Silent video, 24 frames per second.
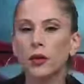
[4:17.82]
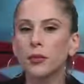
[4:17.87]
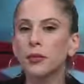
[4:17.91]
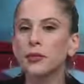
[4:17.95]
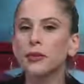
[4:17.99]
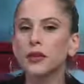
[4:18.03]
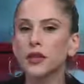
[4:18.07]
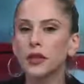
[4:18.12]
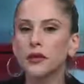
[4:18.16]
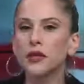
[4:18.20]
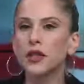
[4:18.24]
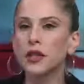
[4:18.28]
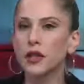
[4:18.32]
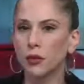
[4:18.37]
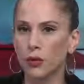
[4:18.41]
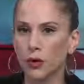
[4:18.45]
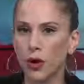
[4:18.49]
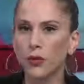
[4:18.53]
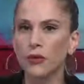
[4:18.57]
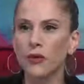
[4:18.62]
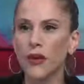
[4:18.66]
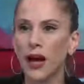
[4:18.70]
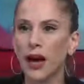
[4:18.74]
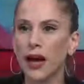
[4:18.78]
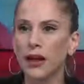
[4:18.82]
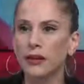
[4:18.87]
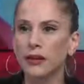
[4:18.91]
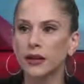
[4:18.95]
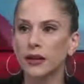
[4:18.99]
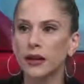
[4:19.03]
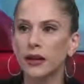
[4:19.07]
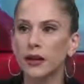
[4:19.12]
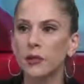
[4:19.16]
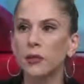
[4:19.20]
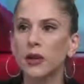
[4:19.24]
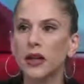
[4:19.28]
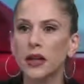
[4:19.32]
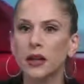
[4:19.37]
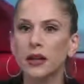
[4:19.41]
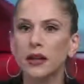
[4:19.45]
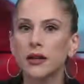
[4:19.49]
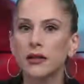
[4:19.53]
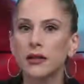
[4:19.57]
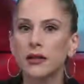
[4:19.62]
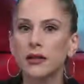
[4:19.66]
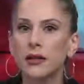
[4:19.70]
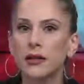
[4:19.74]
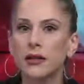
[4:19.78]
one believes he wrote that?
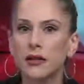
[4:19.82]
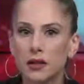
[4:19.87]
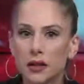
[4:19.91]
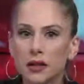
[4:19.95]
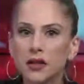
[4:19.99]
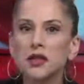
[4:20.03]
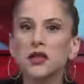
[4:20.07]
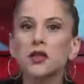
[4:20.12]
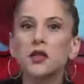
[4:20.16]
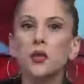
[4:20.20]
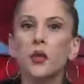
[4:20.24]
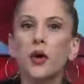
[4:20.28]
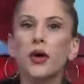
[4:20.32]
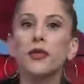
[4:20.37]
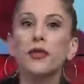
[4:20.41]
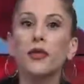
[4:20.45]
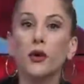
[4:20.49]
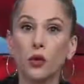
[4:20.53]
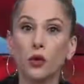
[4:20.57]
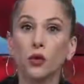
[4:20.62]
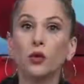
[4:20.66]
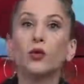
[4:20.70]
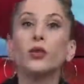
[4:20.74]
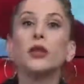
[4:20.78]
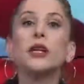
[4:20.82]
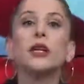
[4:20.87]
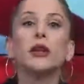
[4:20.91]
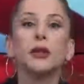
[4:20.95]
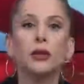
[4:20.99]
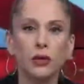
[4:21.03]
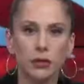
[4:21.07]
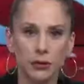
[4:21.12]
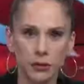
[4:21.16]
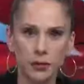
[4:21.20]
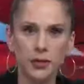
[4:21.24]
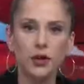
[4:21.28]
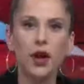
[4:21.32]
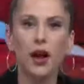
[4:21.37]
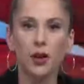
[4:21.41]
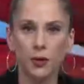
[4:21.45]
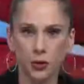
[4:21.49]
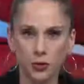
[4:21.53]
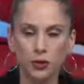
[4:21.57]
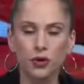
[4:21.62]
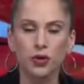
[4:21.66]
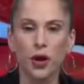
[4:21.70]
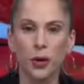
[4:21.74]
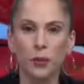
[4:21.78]
Because this is what the real
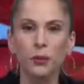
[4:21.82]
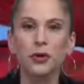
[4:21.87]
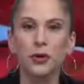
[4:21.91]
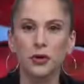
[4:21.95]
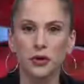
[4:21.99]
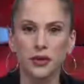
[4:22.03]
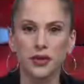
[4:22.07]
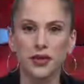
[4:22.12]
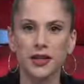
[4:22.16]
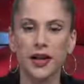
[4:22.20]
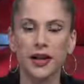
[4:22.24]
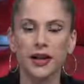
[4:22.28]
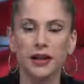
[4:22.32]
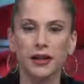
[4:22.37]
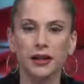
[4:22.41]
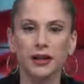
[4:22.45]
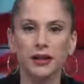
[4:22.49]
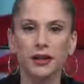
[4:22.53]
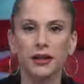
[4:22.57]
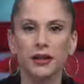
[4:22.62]
Donald Trump looks like.